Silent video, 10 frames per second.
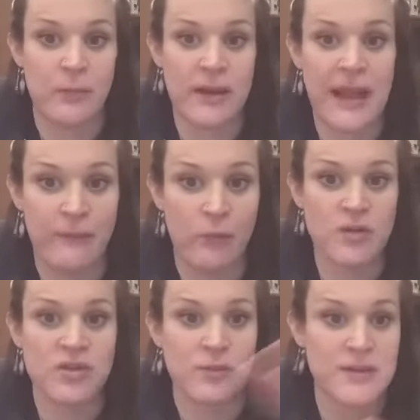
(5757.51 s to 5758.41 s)
we have a
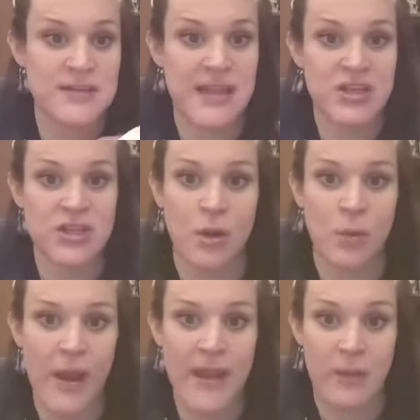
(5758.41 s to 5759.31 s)
one-to-one session on
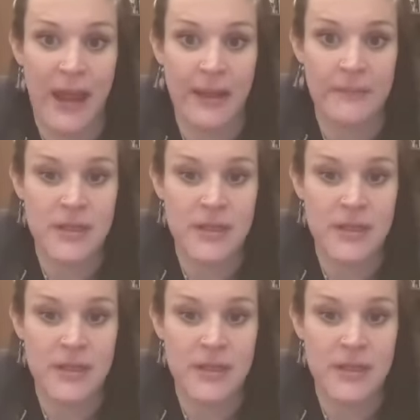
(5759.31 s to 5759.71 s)
where you're at.